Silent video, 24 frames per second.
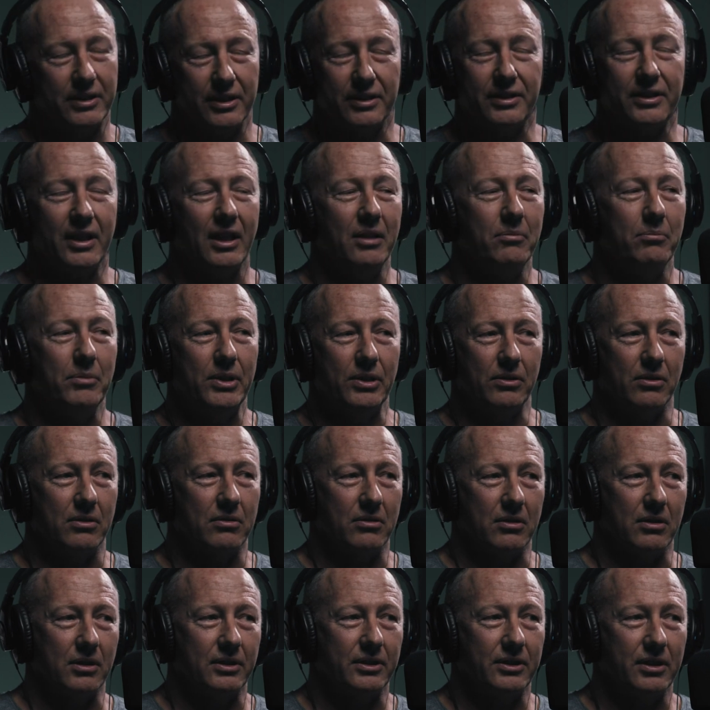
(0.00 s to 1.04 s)
But it's the same
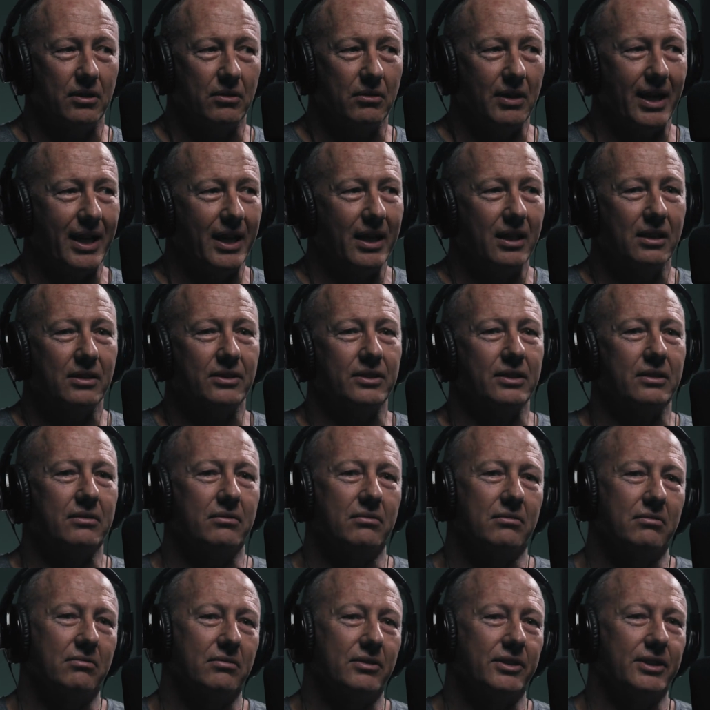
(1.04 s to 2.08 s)
milk, right? So how does
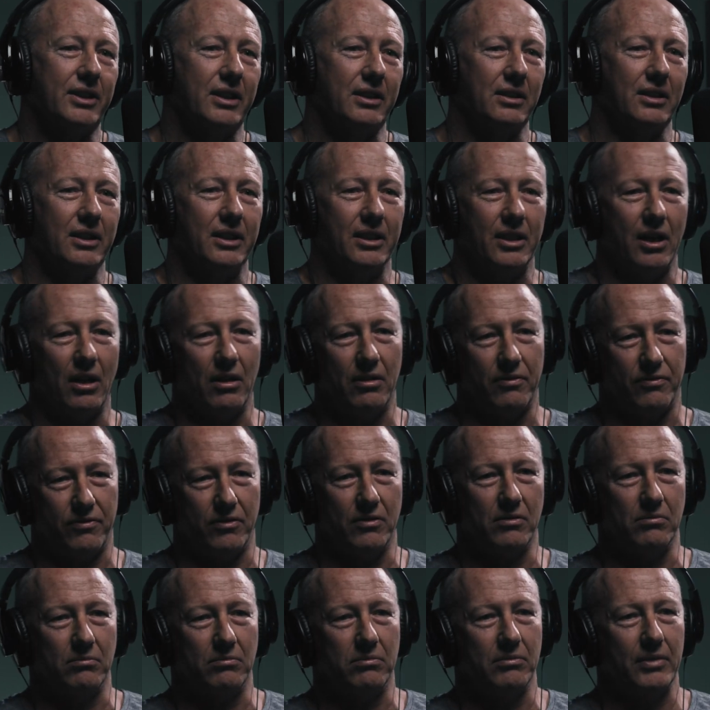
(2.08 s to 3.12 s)
it suddenly go
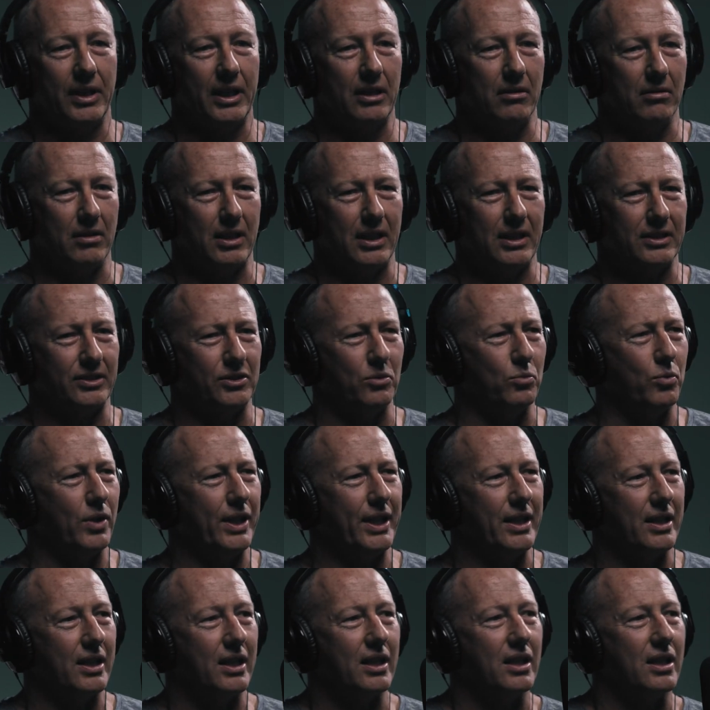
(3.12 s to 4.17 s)
from it'll last a
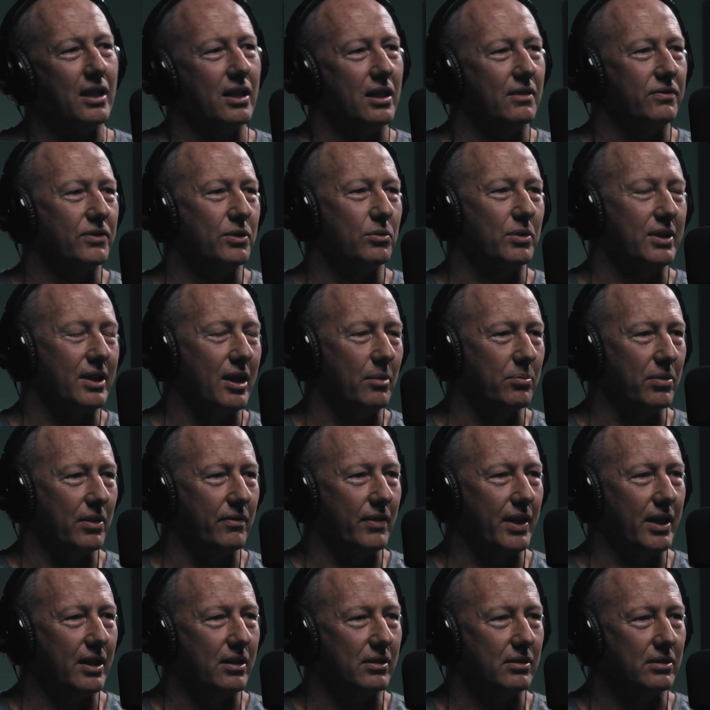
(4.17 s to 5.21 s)
week and a half to a
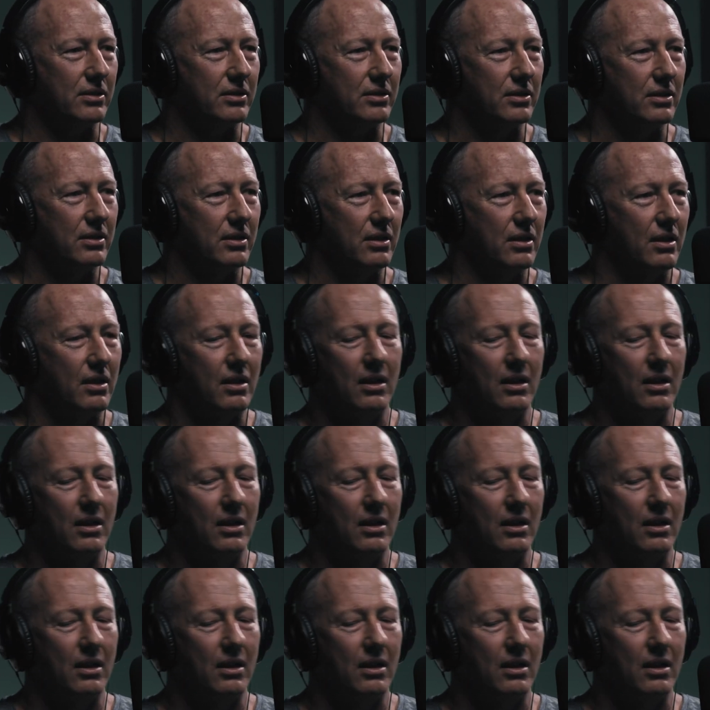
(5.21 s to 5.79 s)
couple of hours?